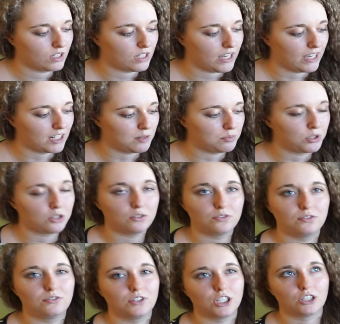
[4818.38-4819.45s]
and improve
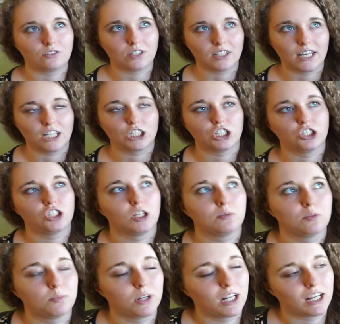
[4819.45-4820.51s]
your
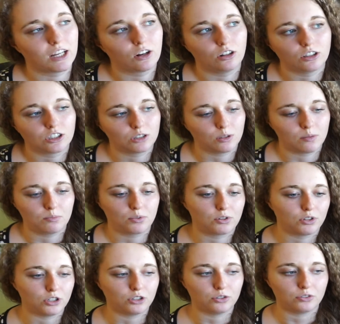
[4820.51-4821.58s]
relationships, but it can also
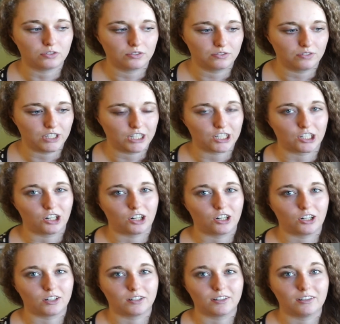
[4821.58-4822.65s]
improve
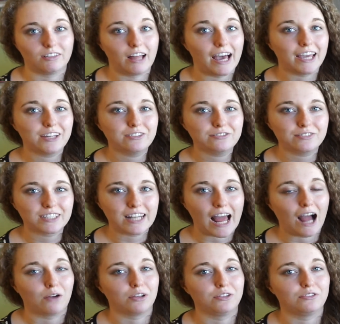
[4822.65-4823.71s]
your life and
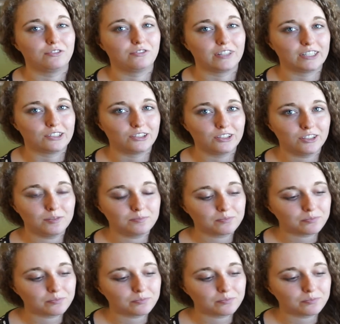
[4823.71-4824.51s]
how you feel.